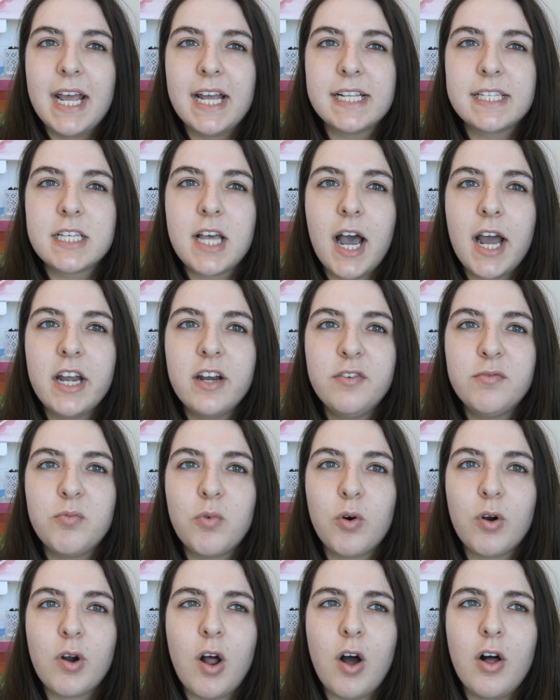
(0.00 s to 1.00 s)
It's kind of
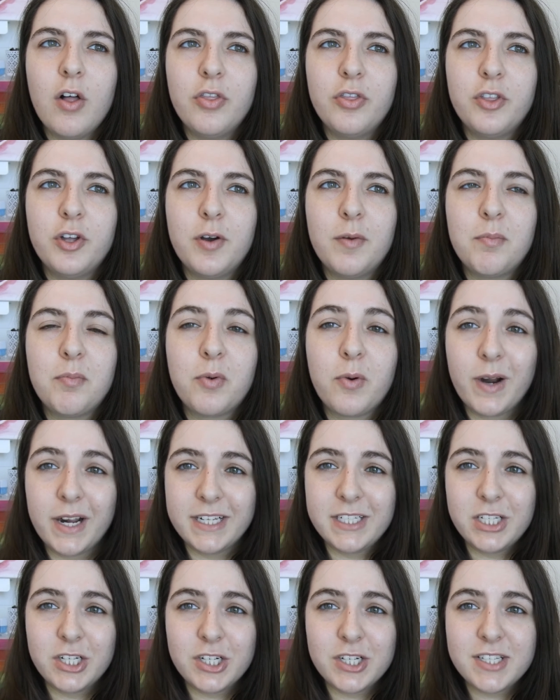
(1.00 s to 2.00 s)
more on the
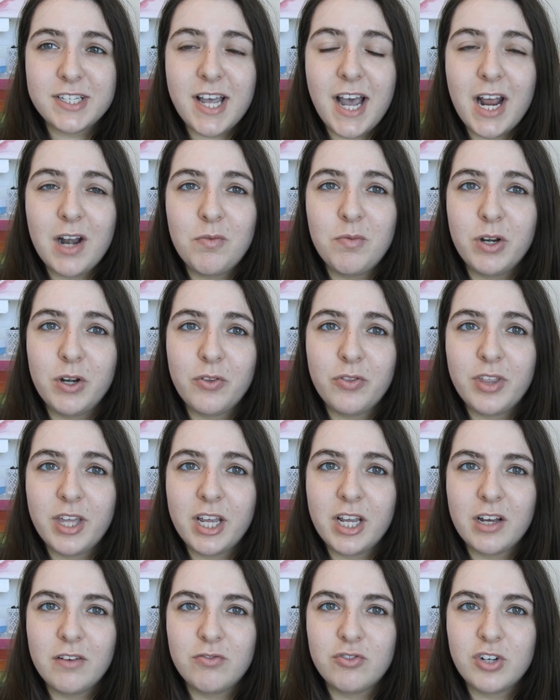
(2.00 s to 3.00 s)
pricier side when you
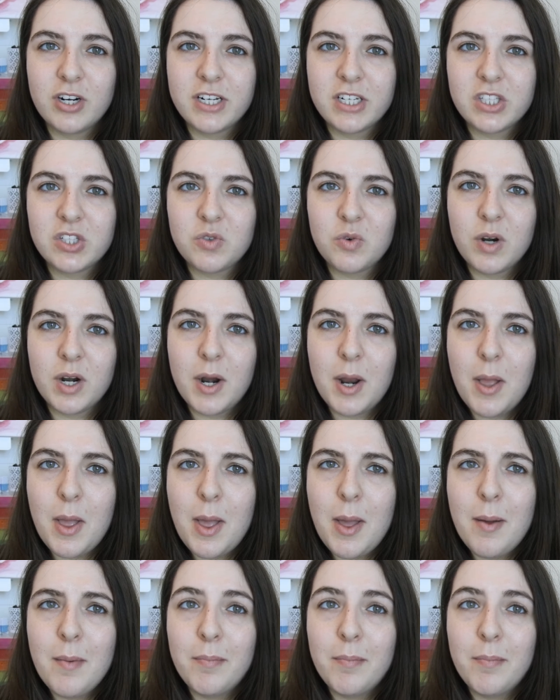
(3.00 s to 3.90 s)
think of drugstore,